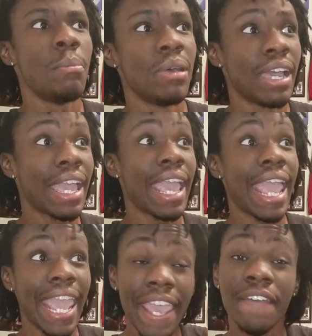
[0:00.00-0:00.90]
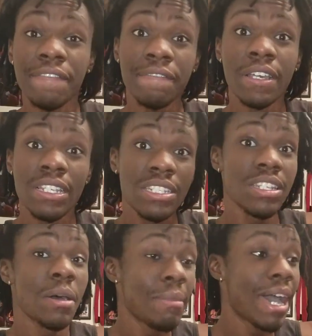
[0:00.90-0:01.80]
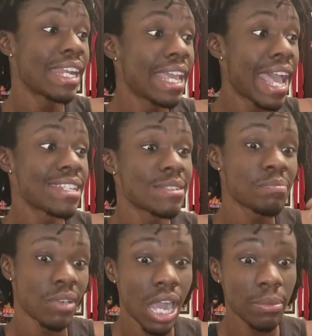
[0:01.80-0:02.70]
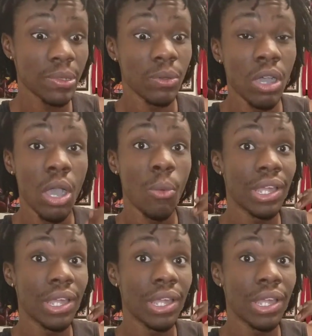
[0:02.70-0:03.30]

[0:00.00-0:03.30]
but if somebody has a problem